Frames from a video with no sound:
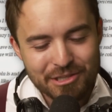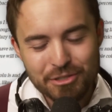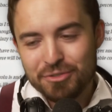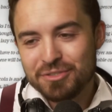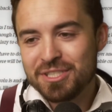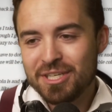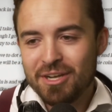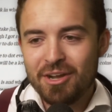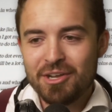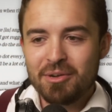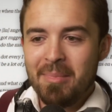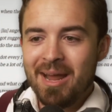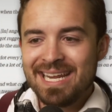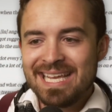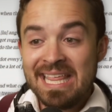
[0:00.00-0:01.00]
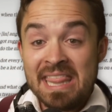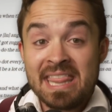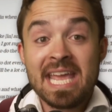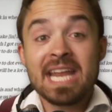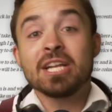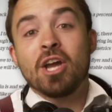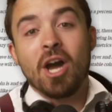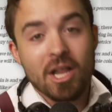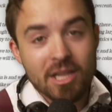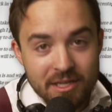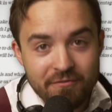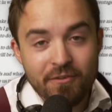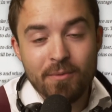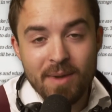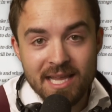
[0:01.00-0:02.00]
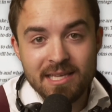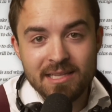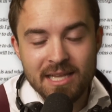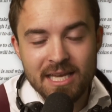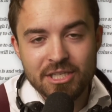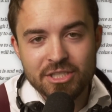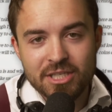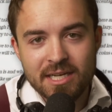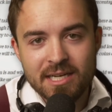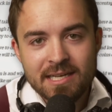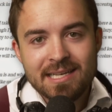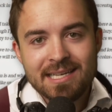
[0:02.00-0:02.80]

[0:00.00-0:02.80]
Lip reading: losing all your money and then calling for regulation,